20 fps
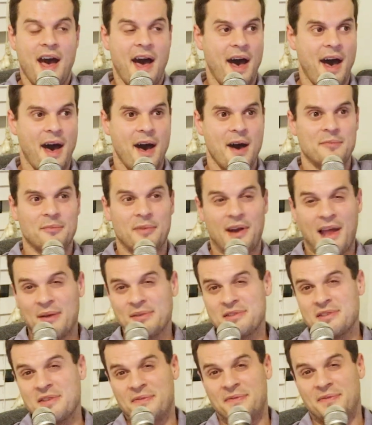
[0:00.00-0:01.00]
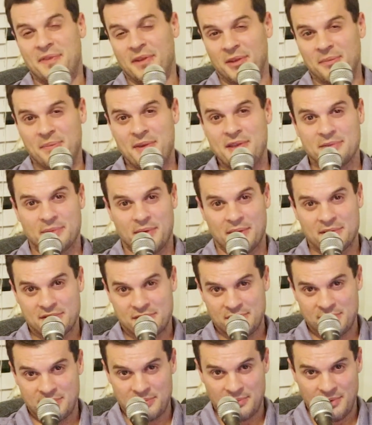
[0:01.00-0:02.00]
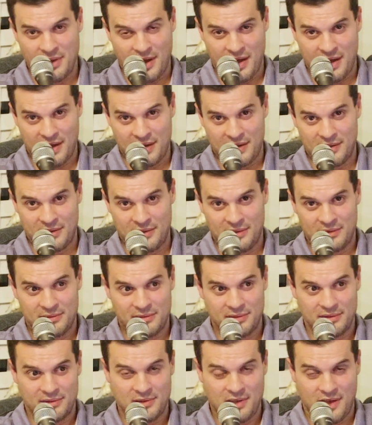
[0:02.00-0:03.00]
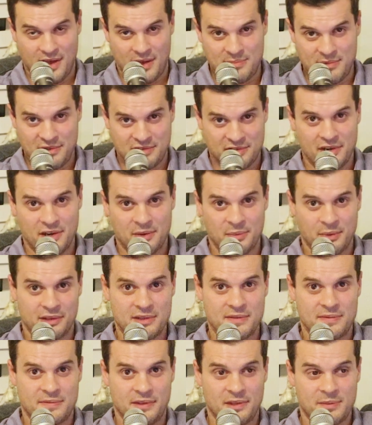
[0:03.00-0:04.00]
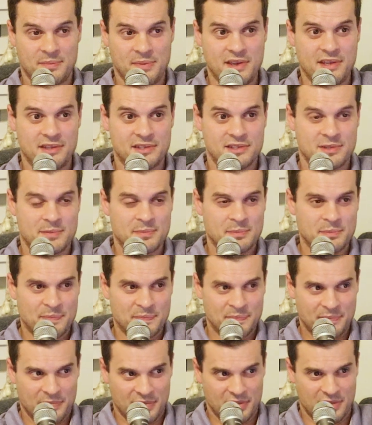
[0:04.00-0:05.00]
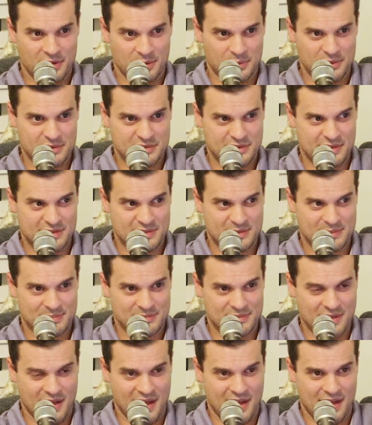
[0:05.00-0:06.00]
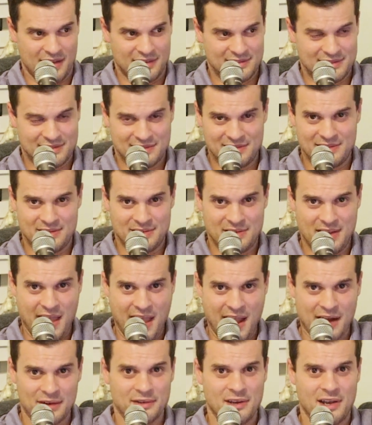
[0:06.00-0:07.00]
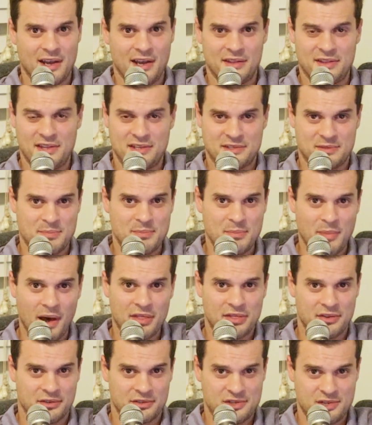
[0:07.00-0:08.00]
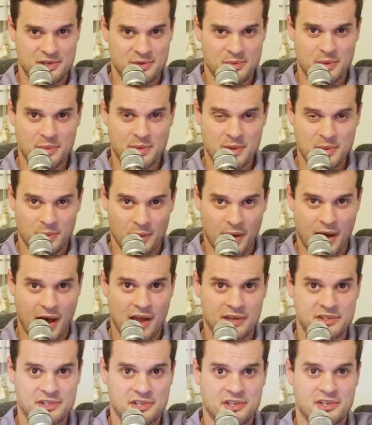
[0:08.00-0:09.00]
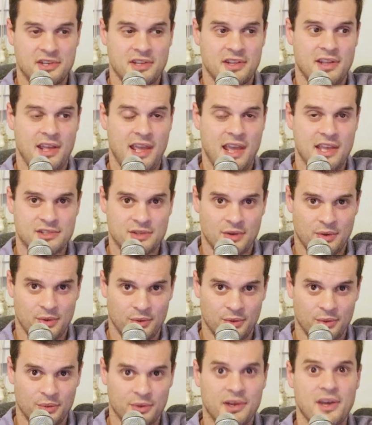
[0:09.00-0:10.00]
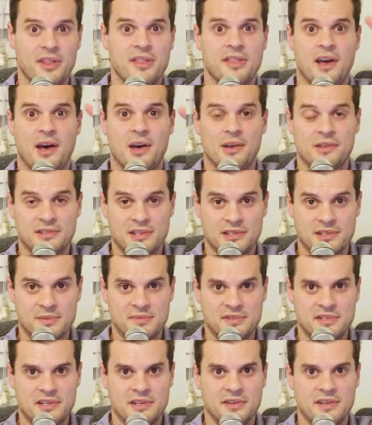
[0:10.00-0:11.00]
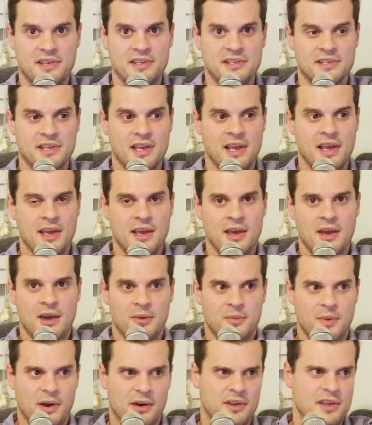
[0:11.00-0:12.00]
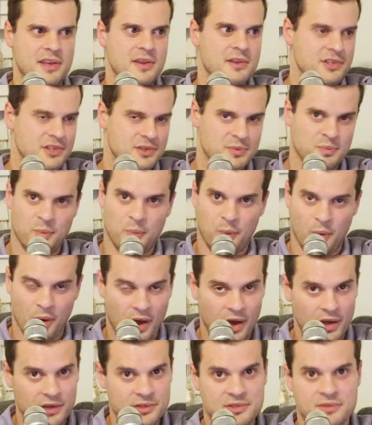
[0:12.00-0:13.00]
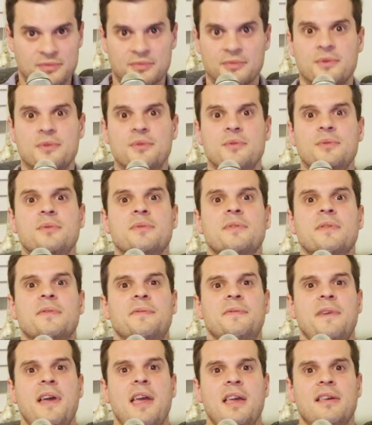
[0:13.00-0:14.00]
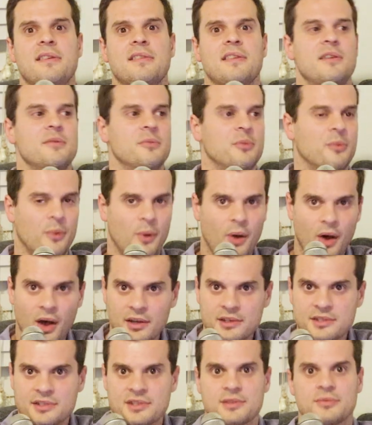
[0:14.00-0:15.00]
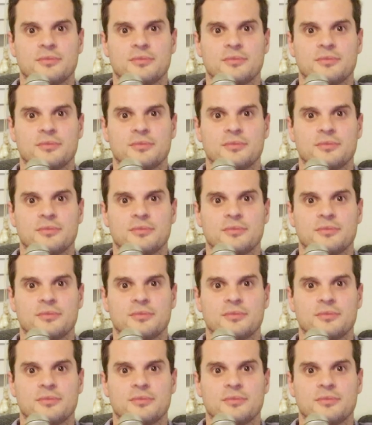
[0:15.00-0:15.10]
When I was in the Philippines, when I was doing missionary work in the Philippines, there was this era, this month or two, where we watched his whole Catholicism series, where he just walks through the faith and walks